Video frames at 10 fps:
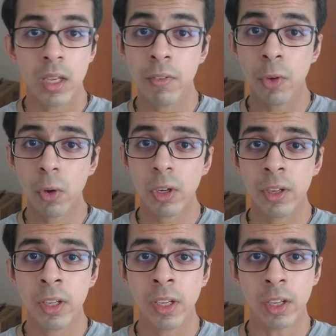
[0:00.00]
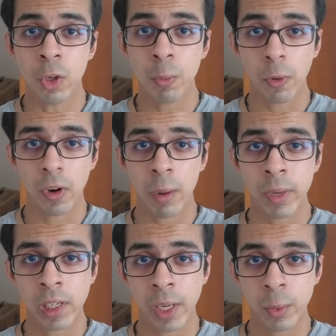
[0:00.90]
If you're learning a new
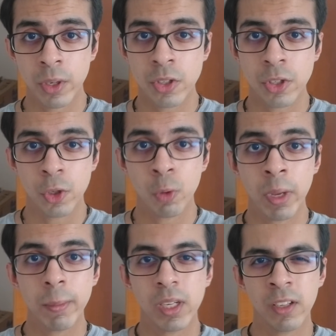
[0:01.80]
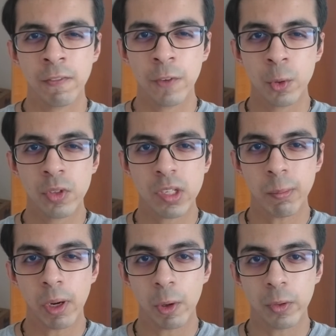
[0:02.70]
programming language, you may be confused
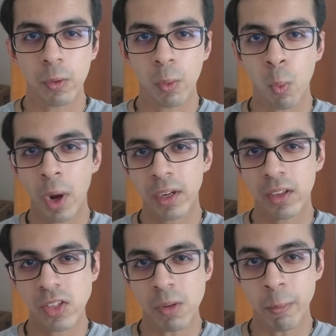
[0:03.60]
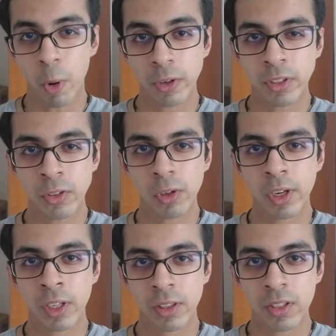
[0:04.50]
about what is important to
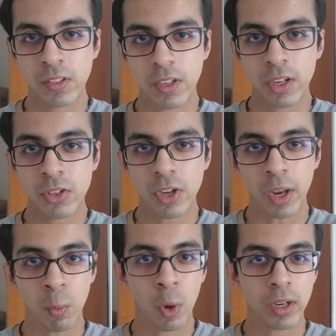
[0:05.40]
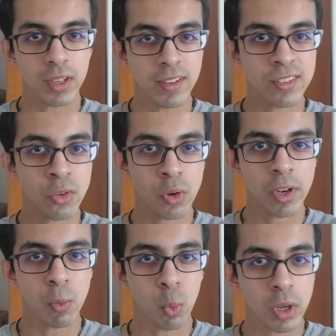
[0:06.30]
learn at this stage and what isn't
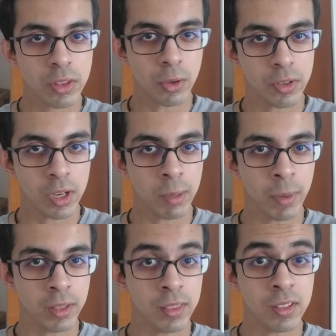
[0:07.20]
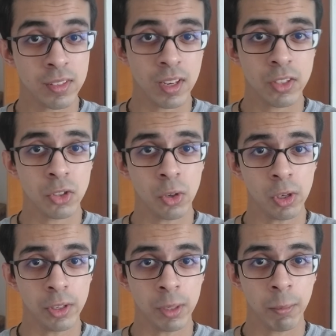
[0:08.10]
really worth your time at this stage in your
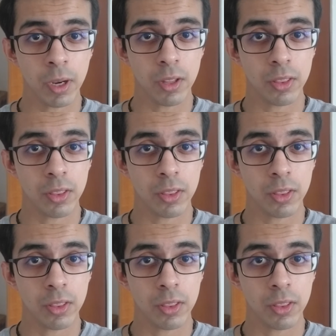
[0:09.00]
learning path.